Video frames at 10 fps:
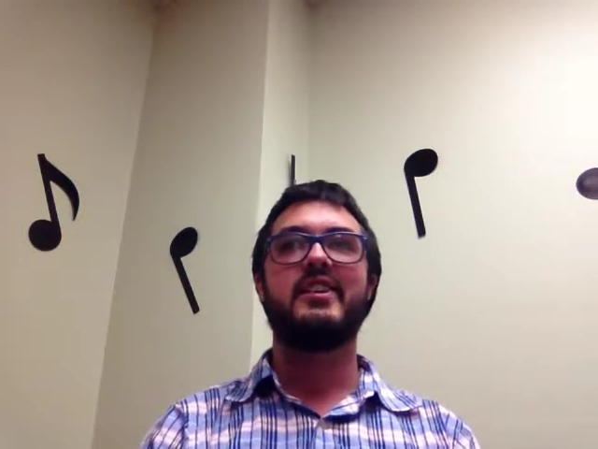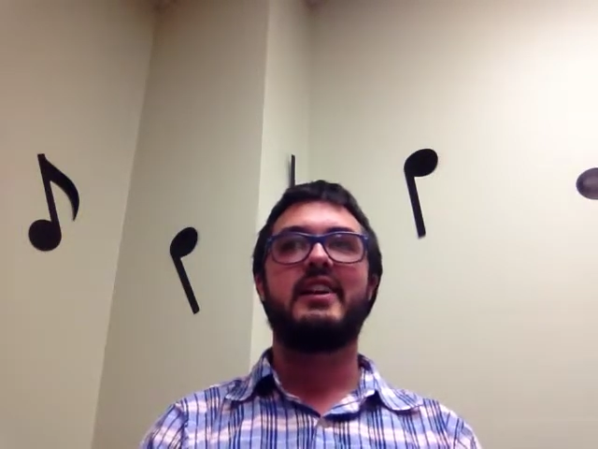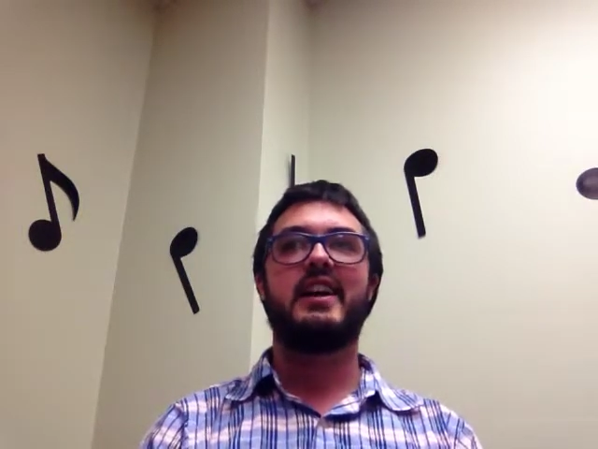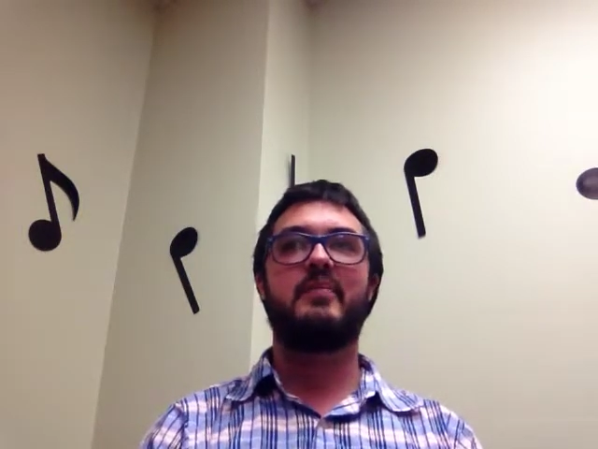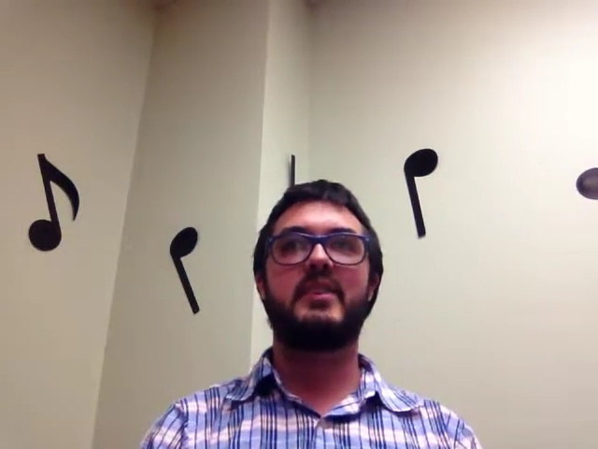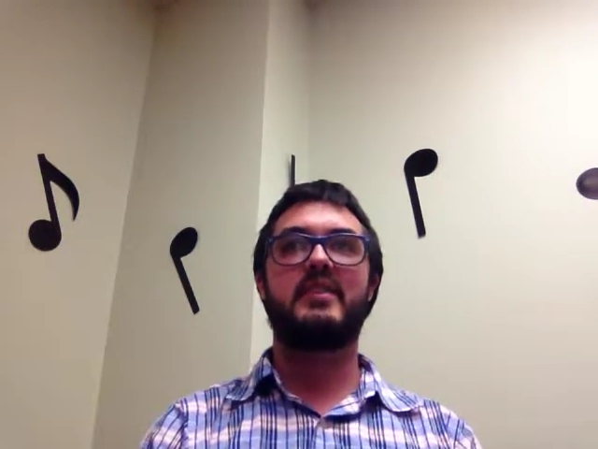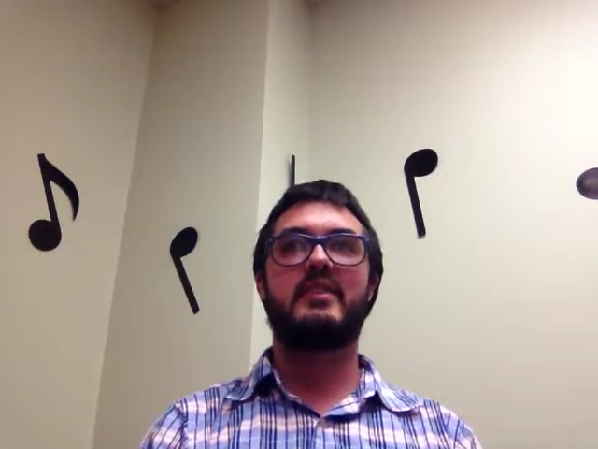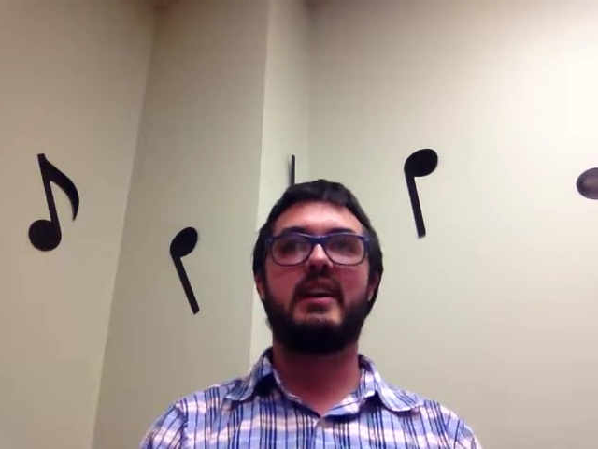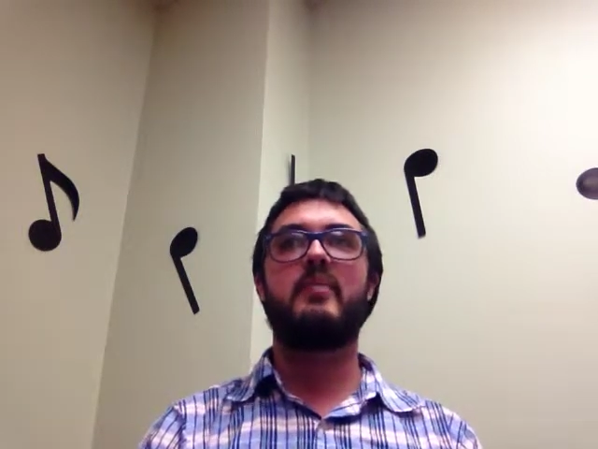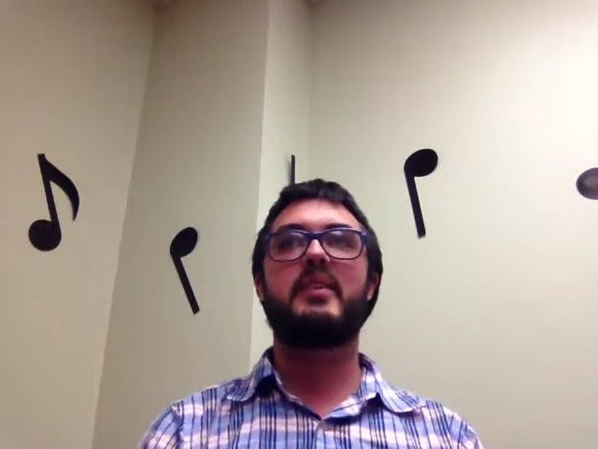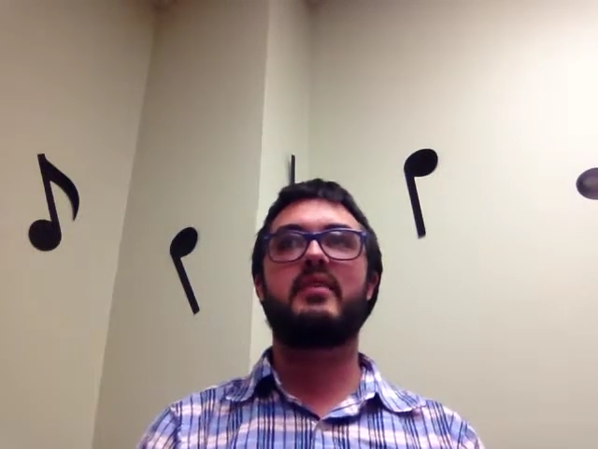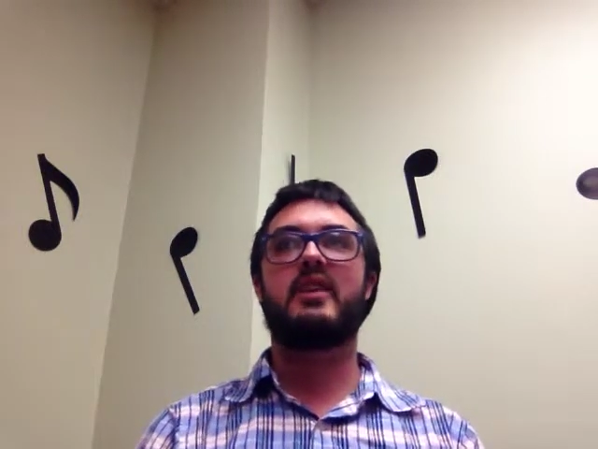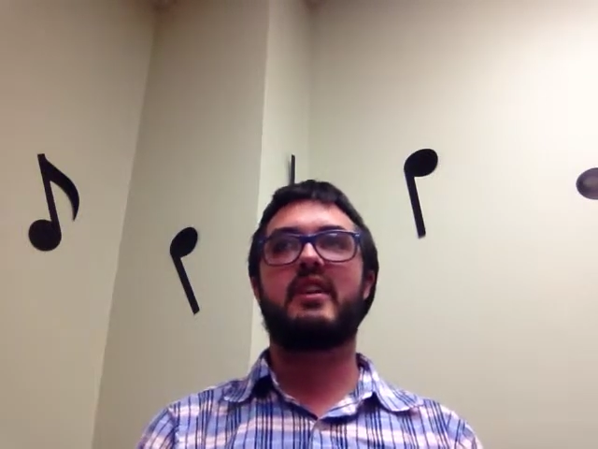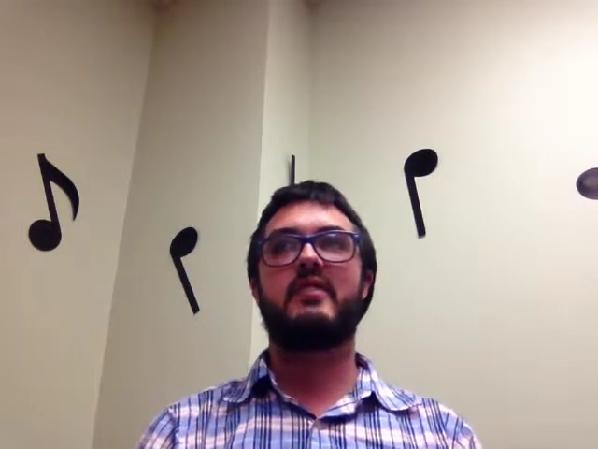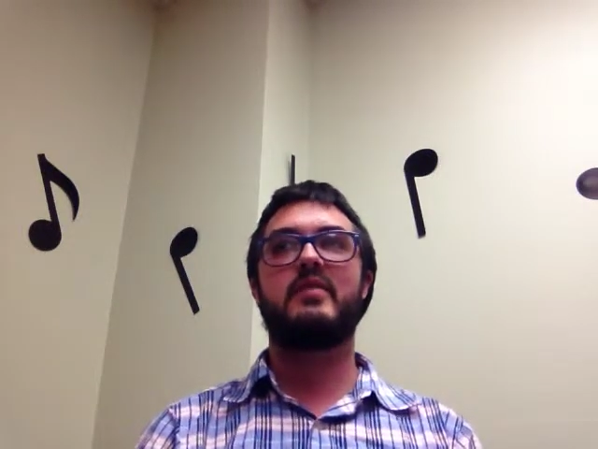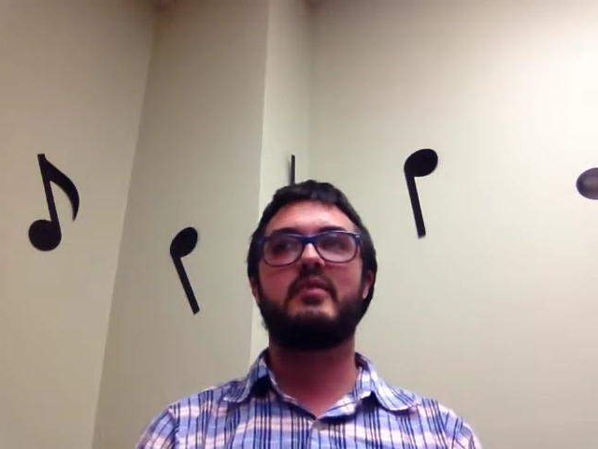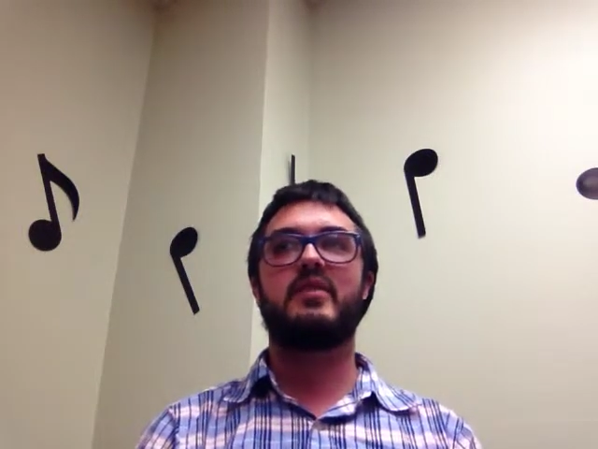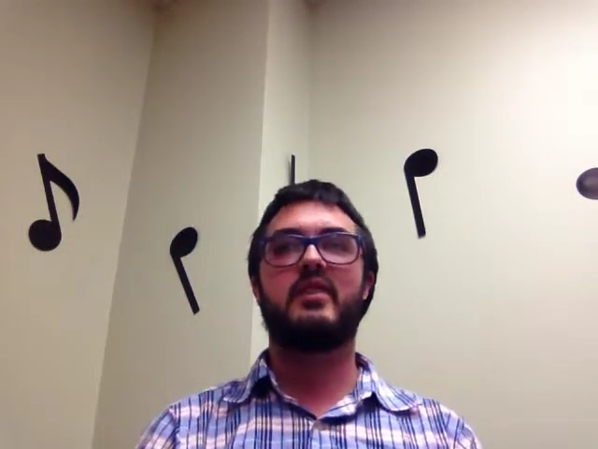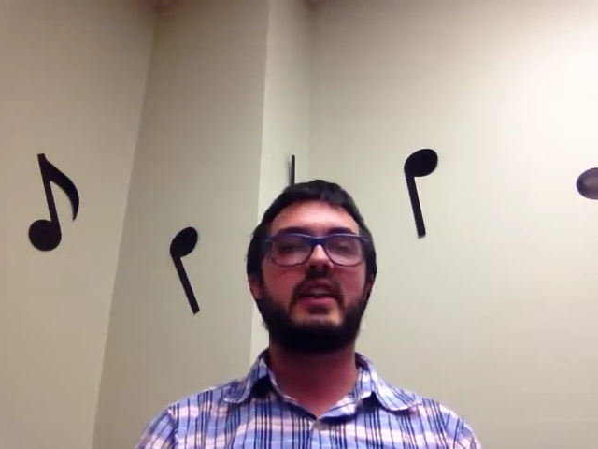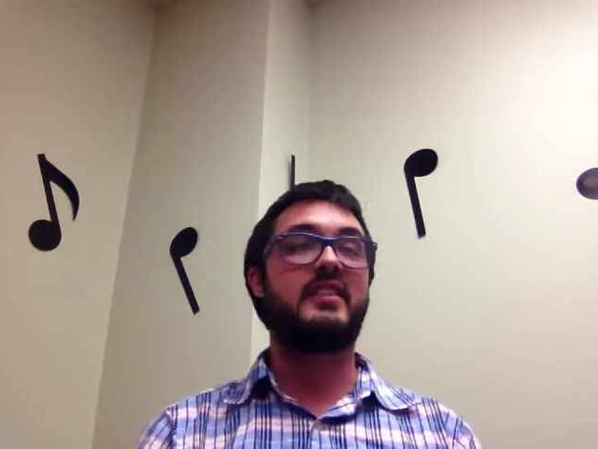helping a lot of them with
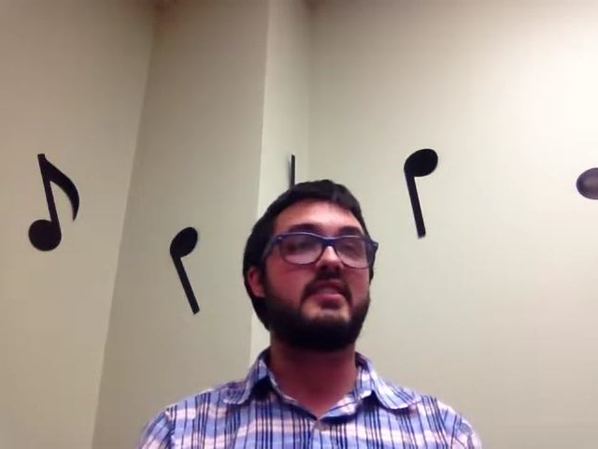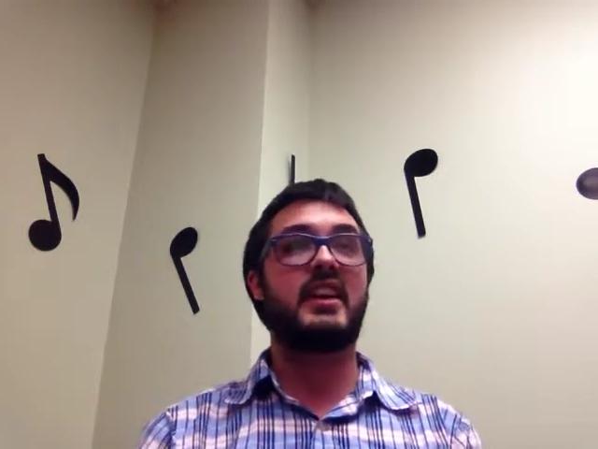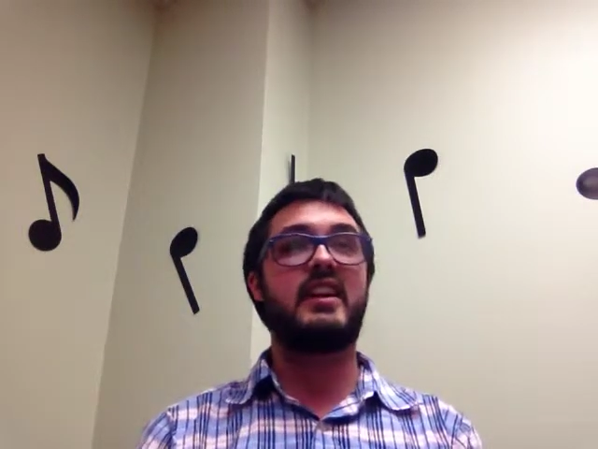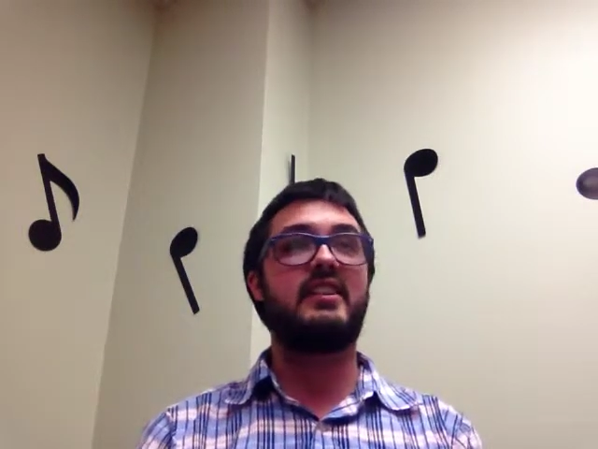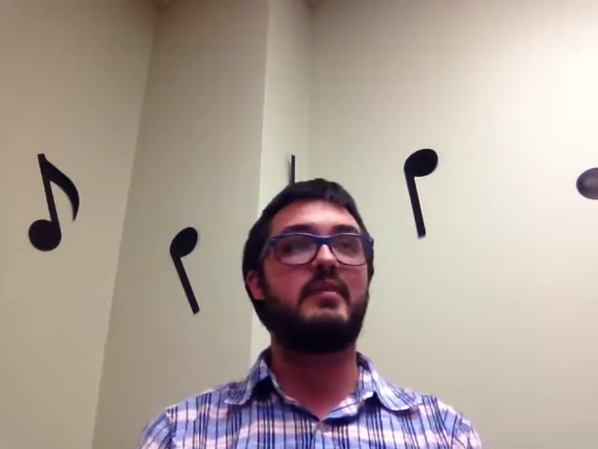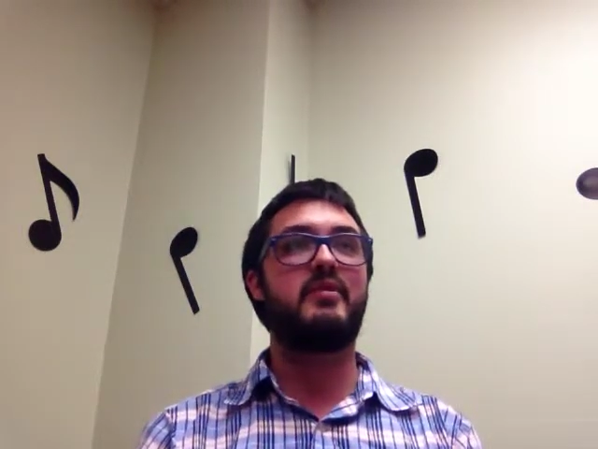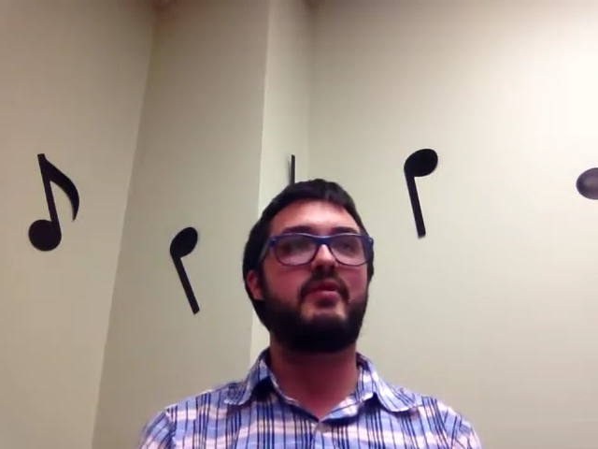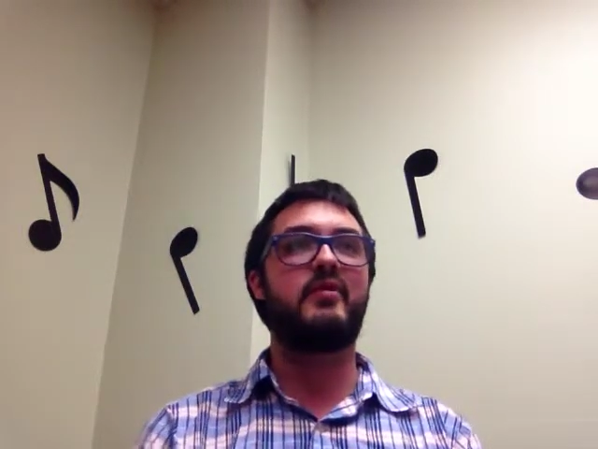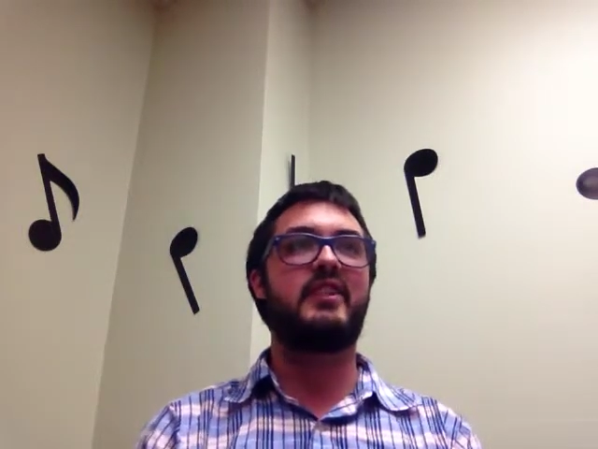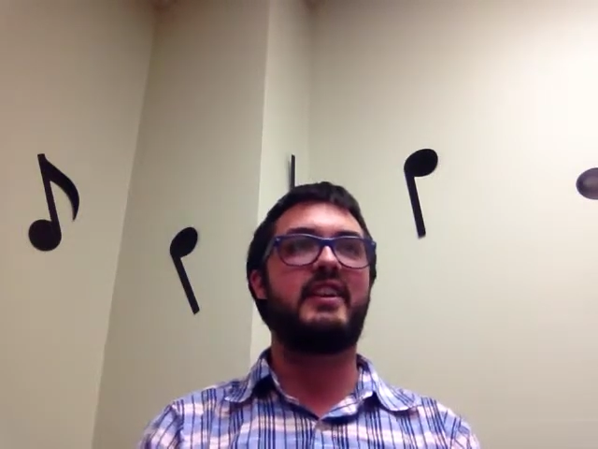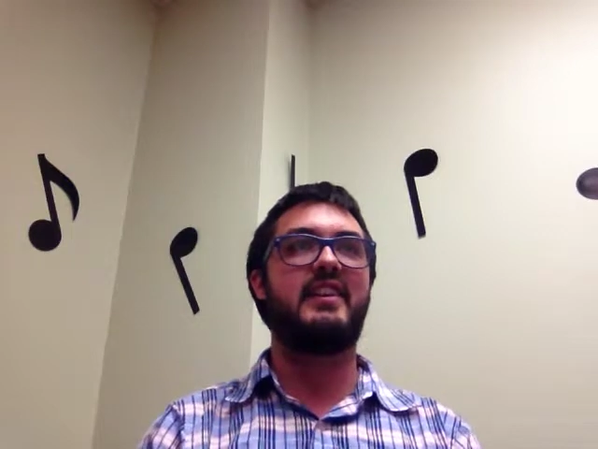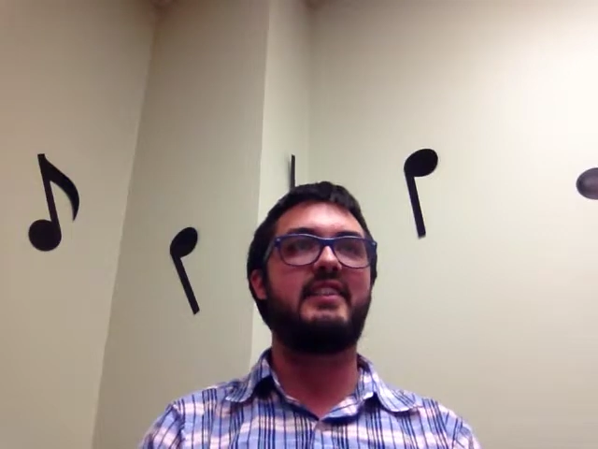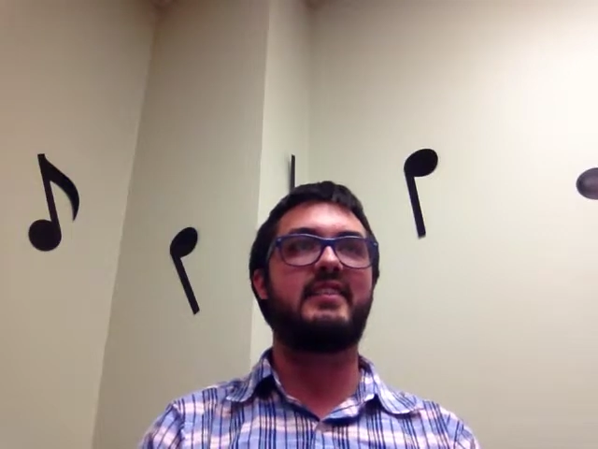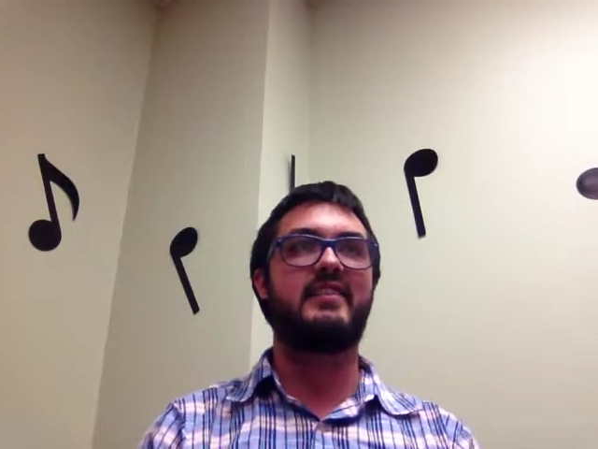their anxiety beforehand,